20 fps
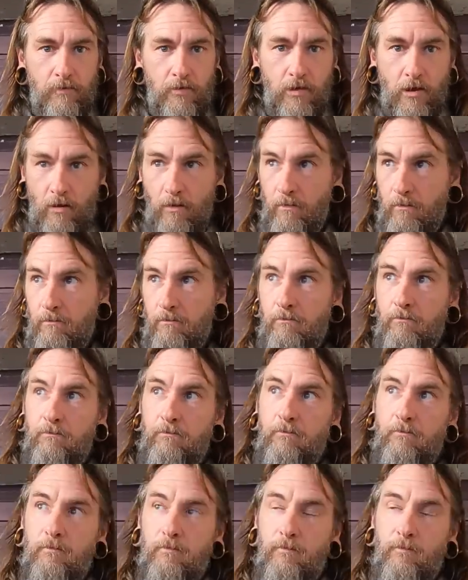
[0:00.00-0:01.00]
So
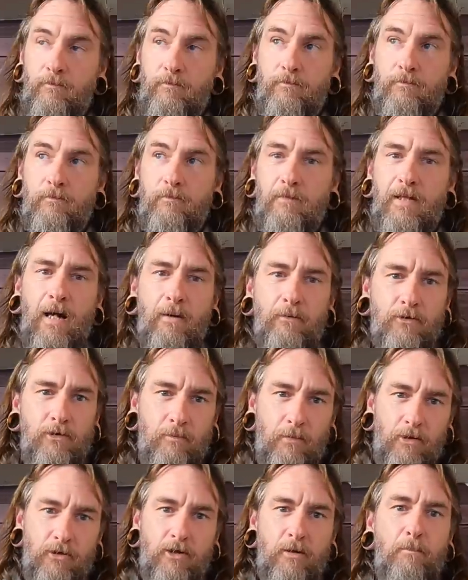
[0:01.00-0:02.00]
that was the
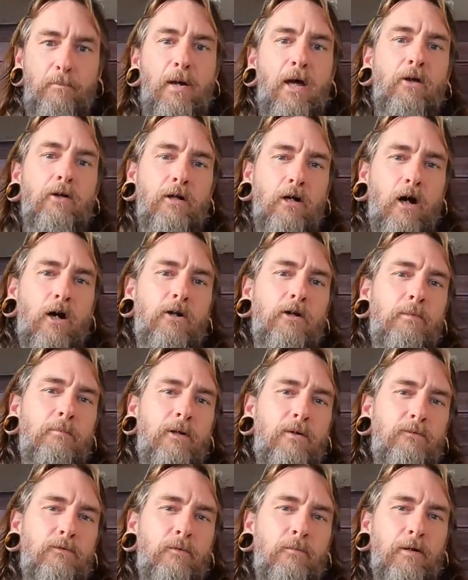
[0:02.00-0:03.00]
most compelling
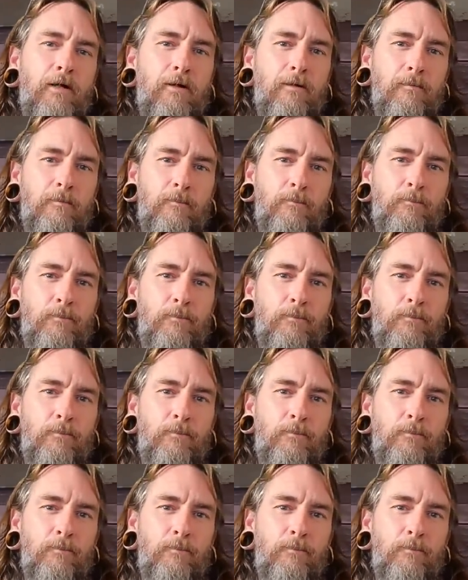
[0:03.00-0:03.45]
argument for me.